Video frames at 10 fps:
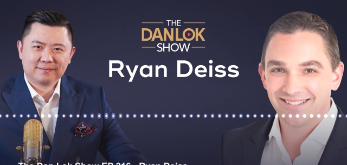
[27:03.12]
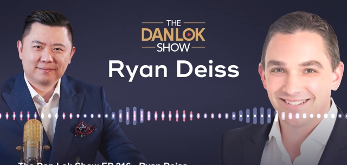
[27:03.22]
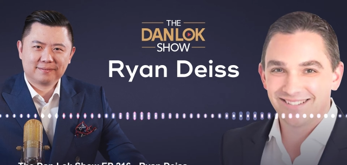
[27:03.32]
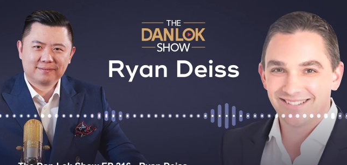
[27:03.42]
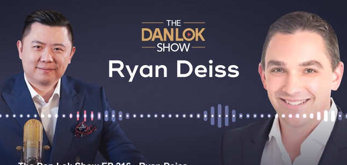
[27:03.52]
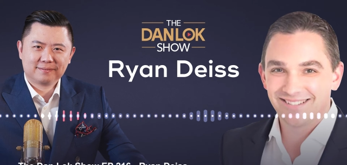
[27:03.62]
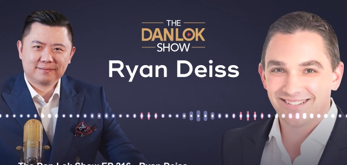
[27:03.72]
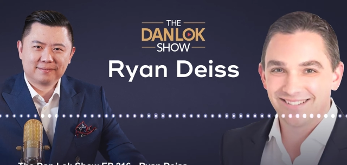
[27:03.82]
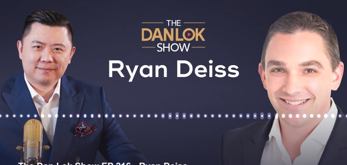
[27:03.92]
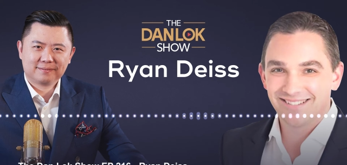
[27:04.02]
Speaker 1: like social
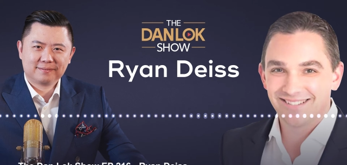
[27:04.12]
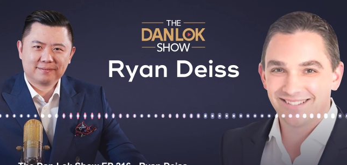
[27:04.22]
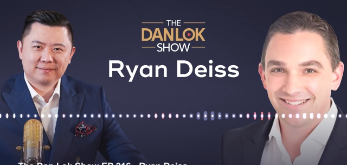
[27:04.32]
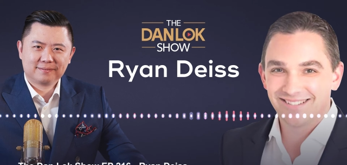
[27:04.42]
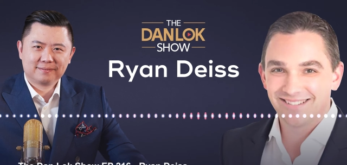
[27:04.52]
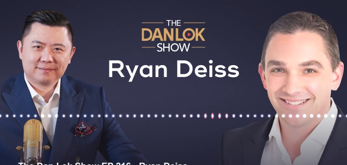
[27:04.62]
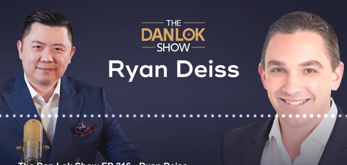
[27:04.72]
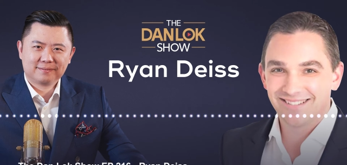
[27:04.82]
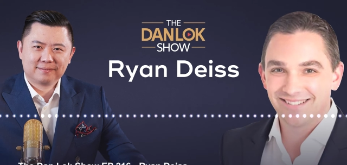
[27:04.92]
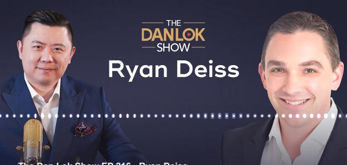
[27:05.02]
media in, in general.
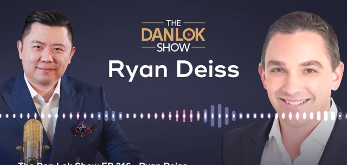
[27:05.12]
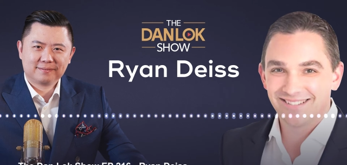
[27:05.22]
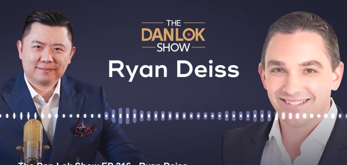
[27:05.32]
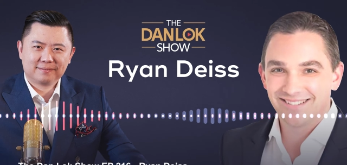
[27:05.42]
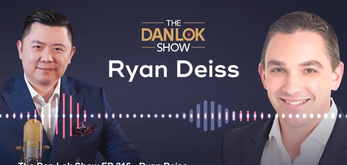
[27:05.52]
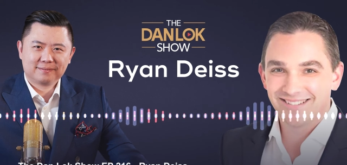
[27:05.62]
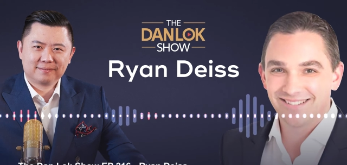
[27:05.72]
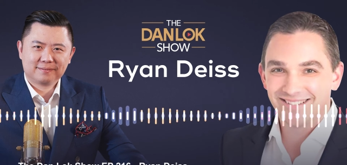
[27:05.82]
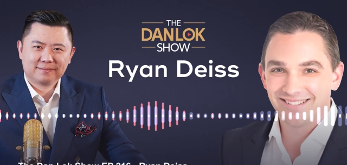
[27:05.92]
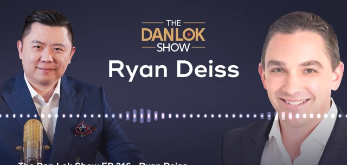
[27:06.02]
Um, I think a
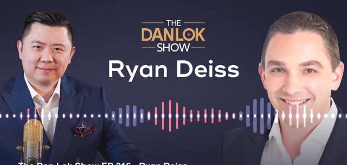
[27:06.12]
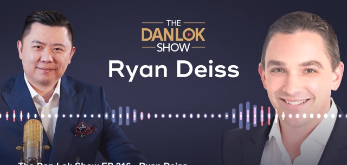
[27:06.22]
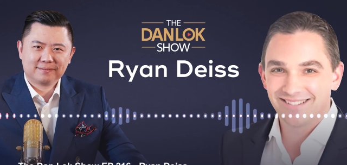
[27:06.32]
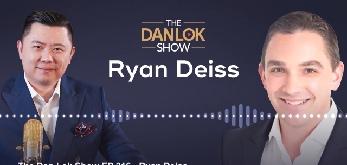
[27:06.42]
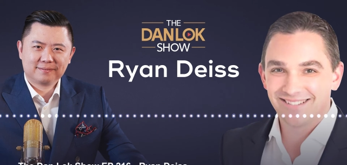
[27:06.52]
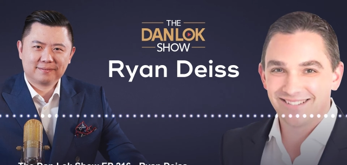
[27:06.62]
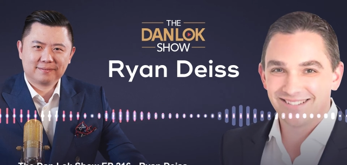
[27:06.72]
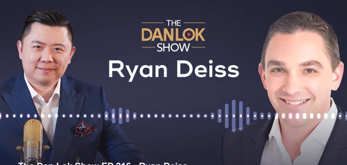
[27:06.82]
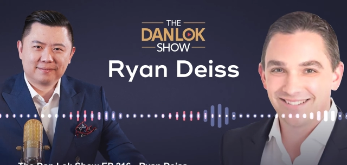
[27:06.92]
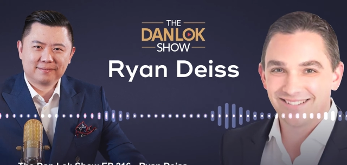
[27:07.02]
lot of them
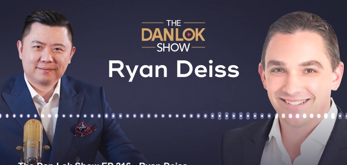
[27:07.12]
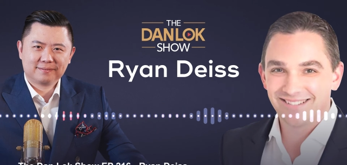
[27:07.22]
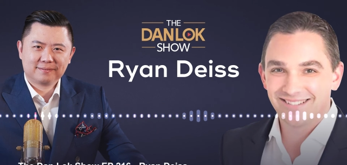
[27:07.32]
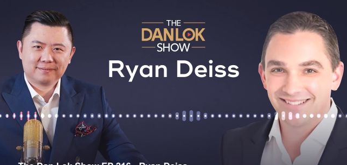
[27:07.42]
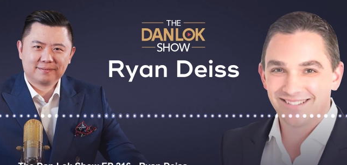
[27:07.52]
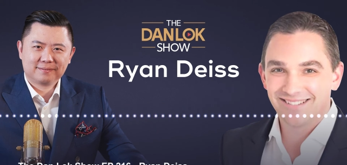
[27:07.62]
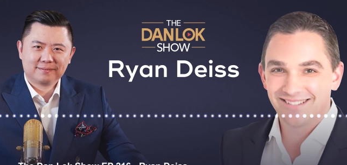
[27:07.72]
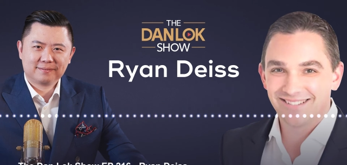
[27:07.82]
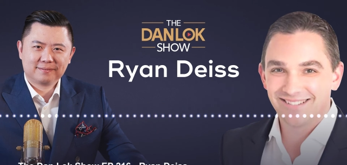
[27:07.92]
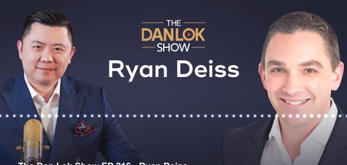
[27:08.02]
they may be
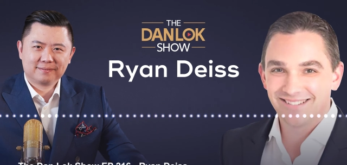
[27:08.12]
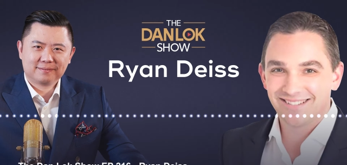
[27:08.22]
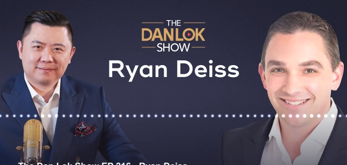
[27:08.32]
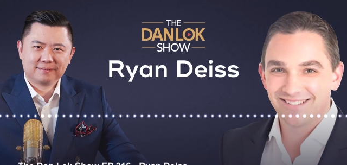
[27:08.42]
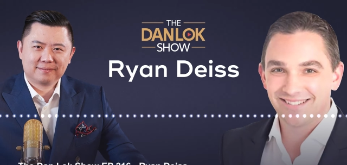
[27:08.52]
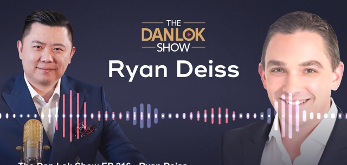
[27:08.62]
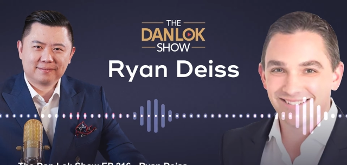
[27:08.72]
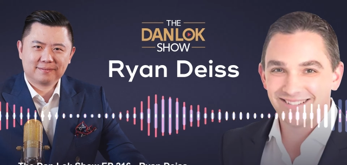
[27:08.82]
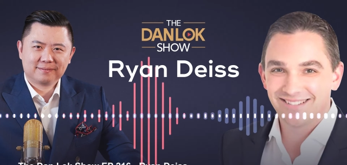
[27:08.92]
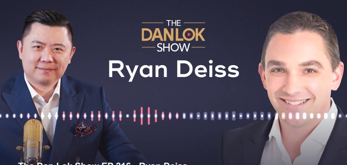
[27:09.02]
they
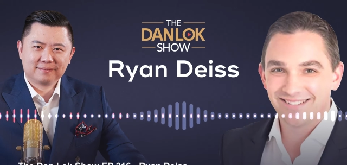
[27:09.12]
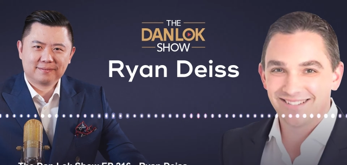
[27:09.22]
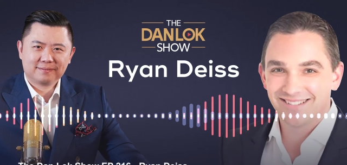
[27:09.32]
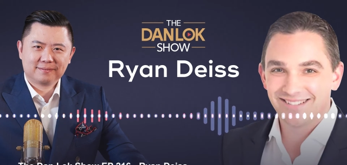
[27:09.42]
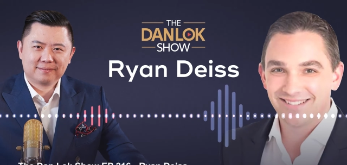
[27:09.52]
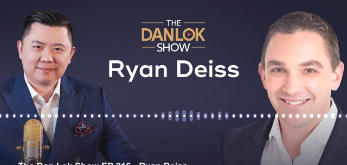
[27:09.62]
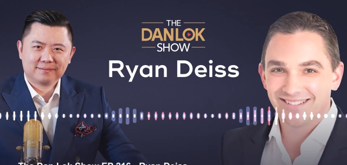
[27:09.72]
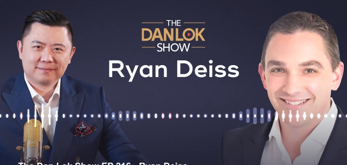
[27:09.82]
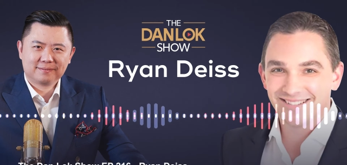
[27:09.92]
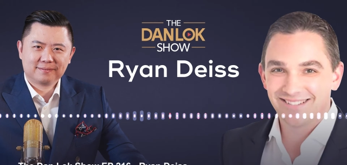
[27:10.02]
know it's important,
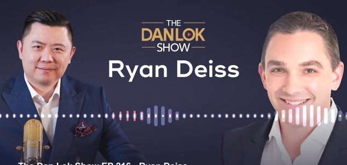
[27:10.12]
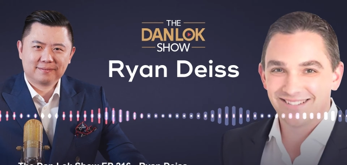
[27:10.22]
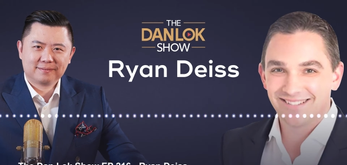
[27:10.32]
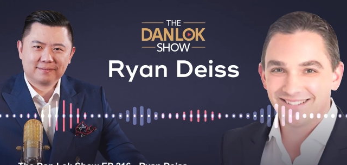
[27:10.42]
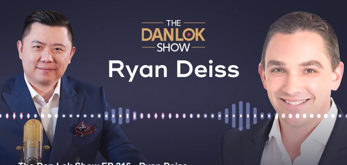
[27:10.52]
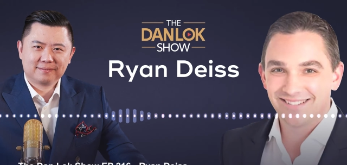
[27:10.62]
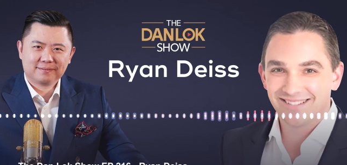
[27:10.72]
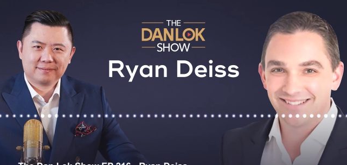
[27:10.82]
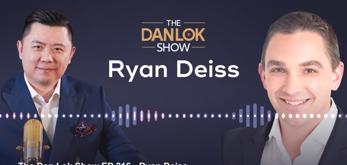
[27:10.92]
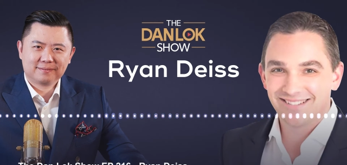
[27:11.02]
but I don't think they pay enough
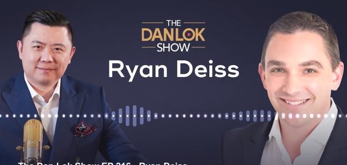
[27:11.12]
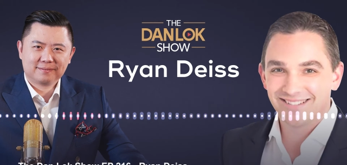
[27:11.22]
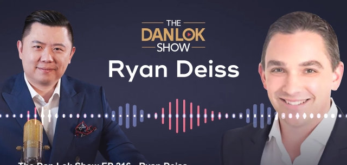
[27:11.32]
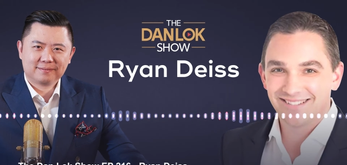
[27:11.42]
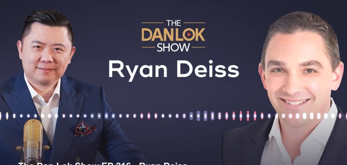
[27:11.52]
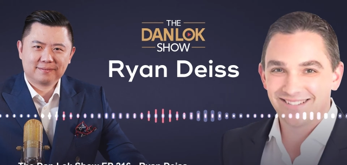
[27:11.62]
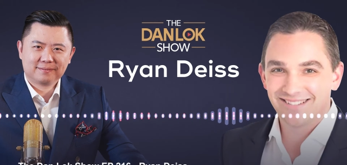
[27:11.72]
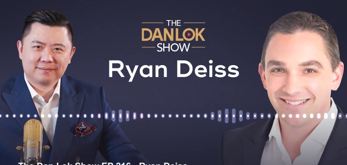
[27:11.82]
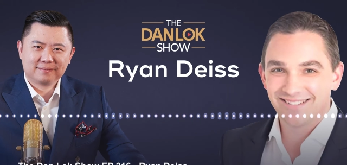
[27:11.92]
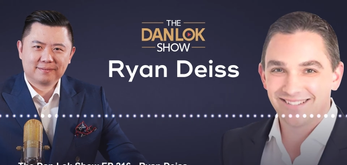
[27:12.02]
attention to it or they
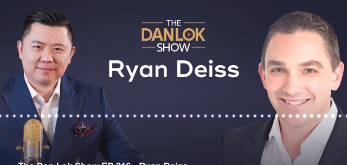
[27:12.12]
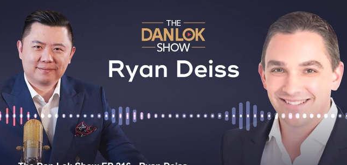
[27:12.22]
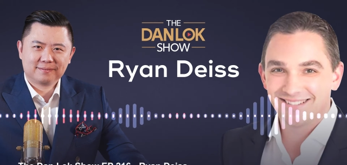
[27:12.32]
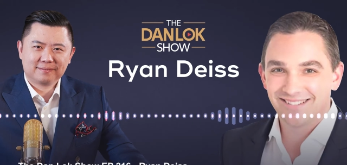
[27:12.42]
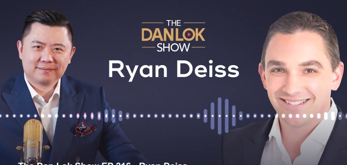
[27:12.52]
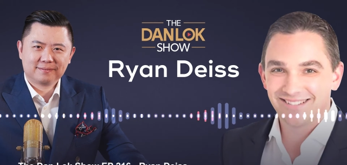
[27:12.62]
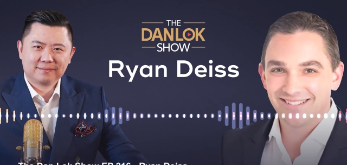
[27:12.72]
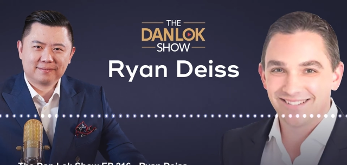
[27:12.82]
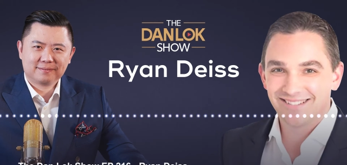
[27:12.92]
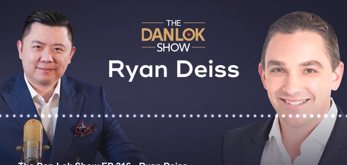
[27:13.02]
don't do
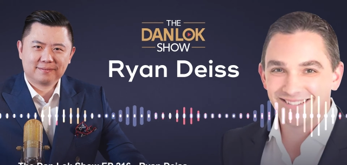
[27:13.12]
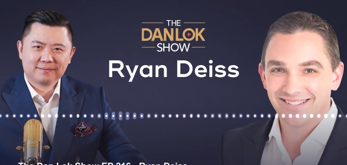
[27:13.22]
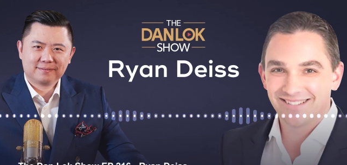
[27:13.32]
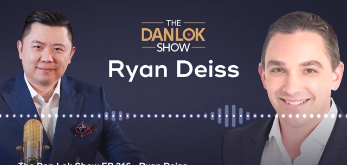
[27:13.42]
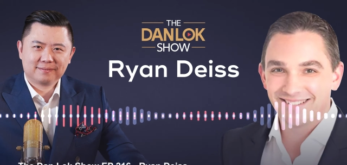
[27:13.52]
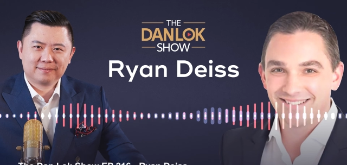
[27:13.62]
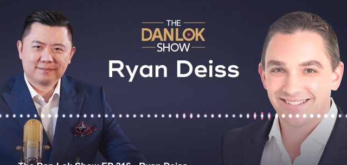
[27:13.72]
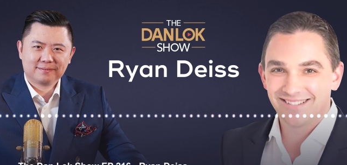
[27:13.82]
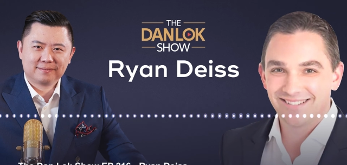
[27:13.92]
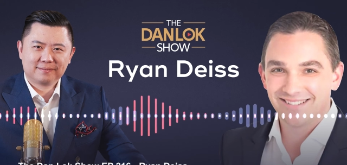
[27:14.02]
enough. Like,
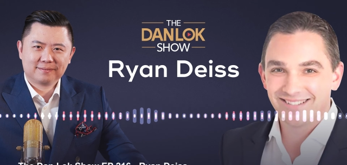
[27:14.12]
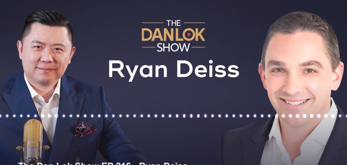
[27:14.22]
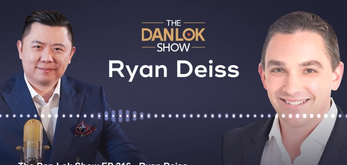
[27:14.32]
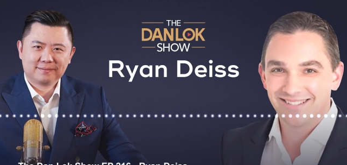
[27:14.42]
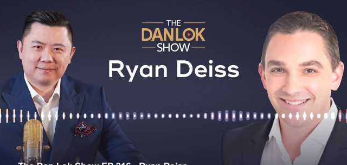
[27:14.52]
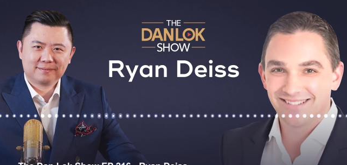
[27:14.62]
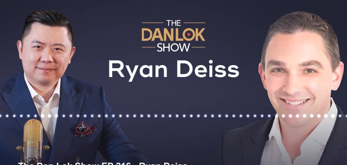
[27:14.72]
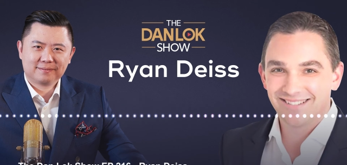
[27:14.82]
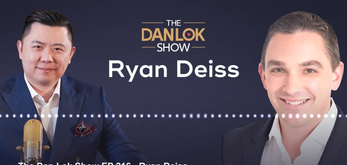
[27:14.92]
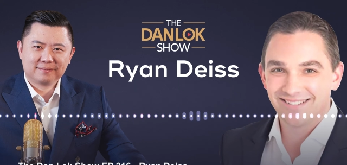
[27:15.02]
what's your
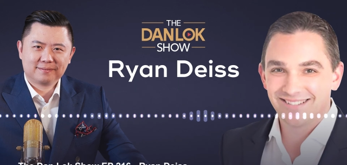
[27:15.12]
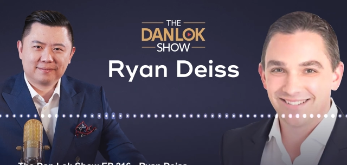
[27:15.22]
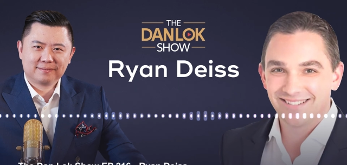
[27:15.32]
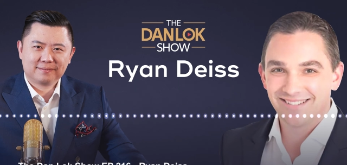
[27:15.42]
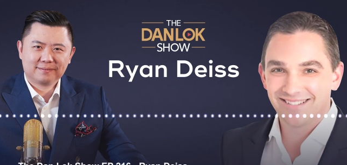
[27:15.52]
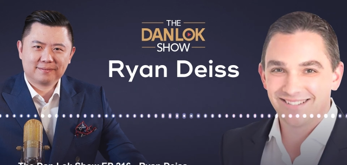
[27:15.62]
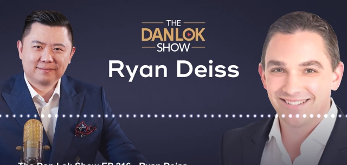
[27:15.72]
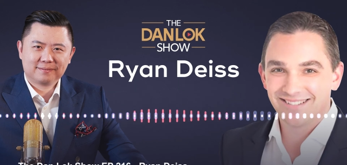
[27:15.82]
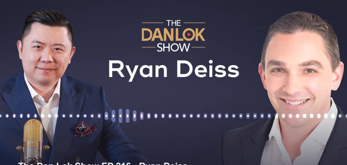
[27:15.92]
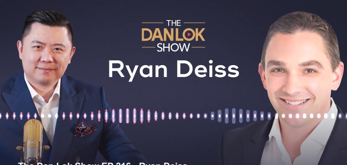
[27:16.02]
perspective when it comes to like
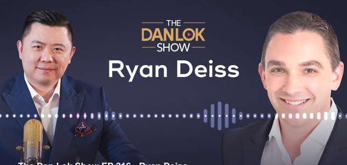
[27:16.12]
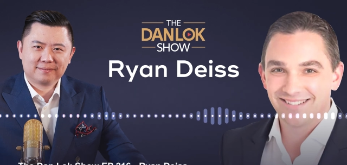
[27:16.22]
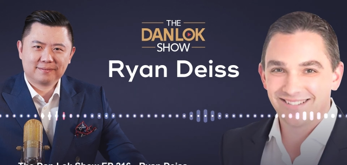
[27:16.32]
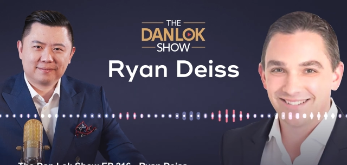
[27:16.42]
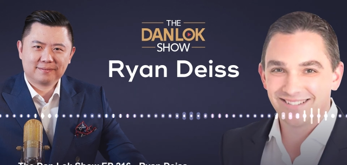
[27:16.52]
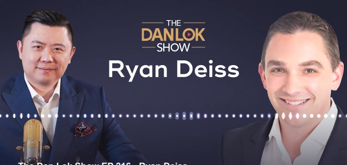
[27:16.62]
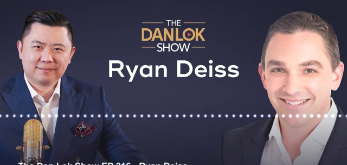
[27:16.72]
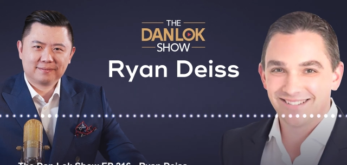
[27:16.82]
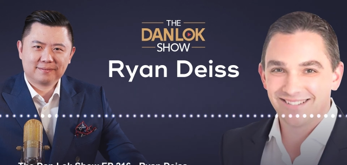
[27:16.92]
social media,